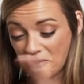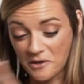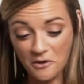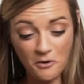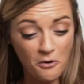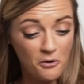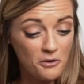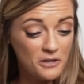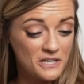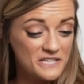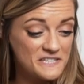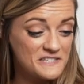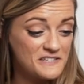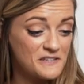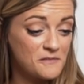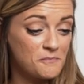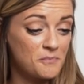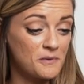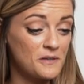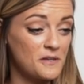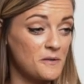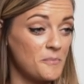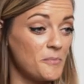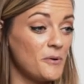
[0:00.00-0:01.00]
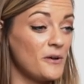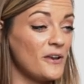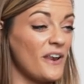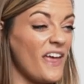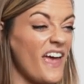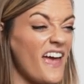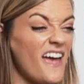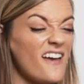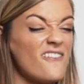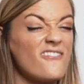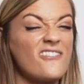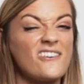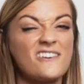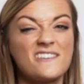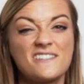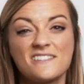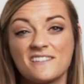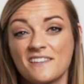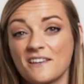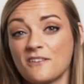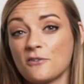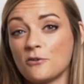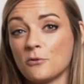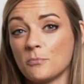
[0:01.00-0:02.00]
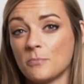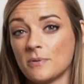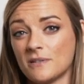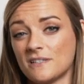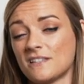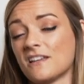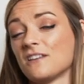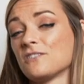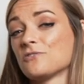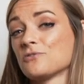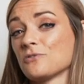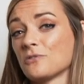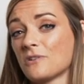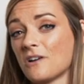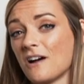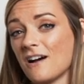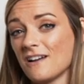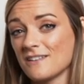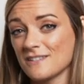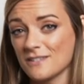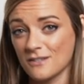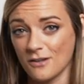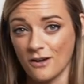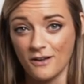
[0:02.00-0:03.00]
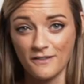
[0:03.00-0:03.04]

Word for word: The goal is simply to put every single potential cost